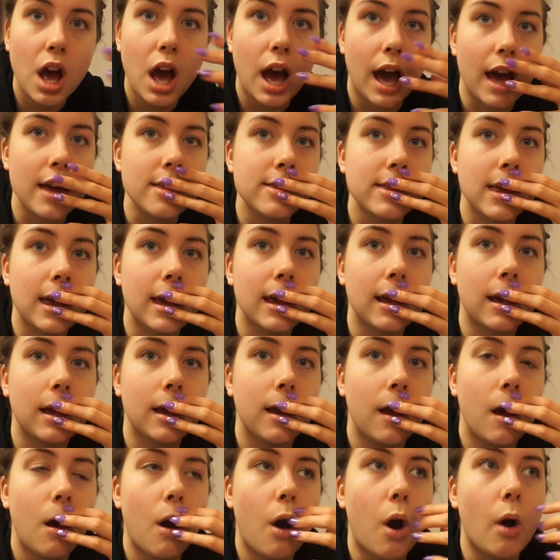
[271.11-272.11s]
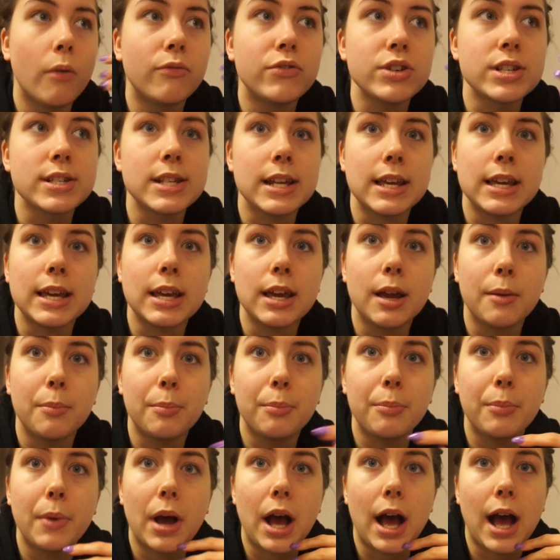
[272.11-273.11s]
I think obviously
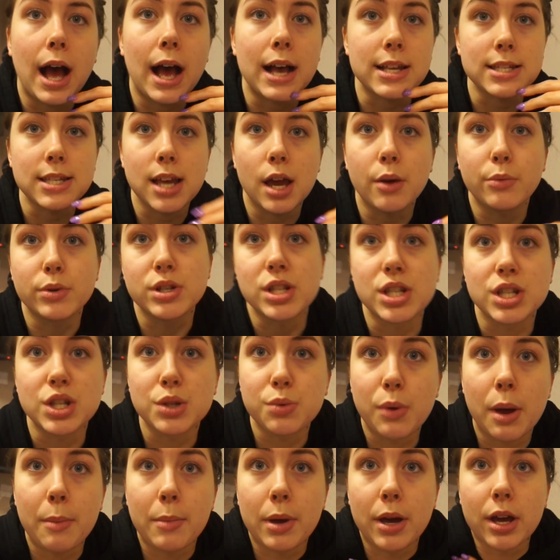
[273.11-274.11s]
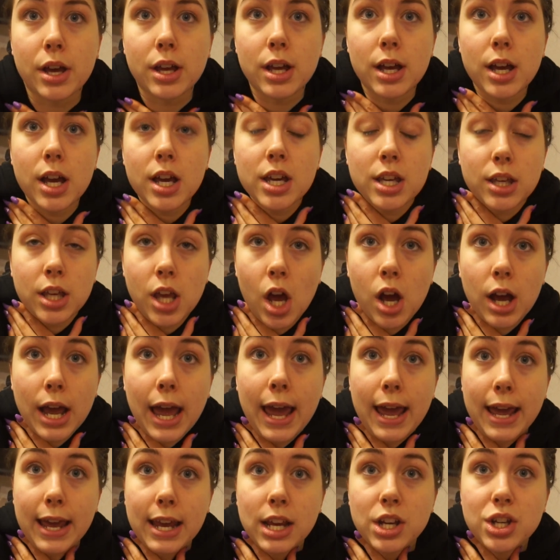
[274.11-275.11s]
as I was a swimmer at a young
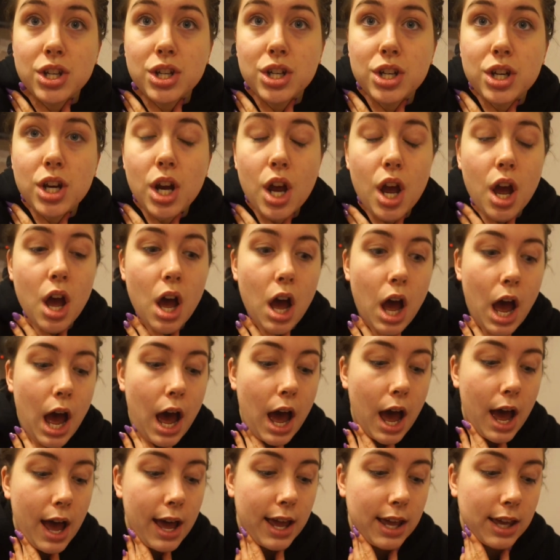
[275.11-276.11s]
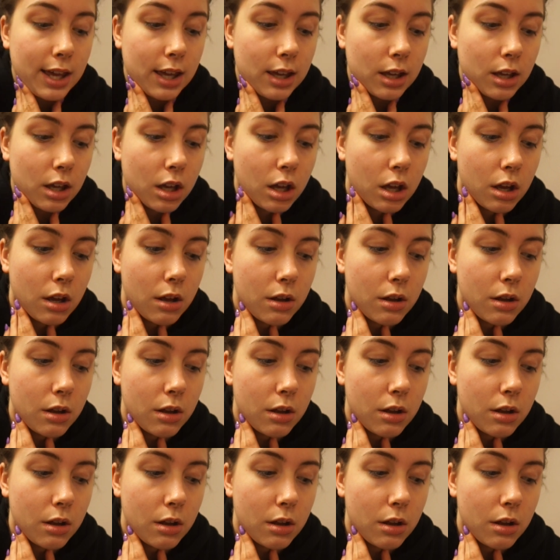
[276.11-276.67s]
age, I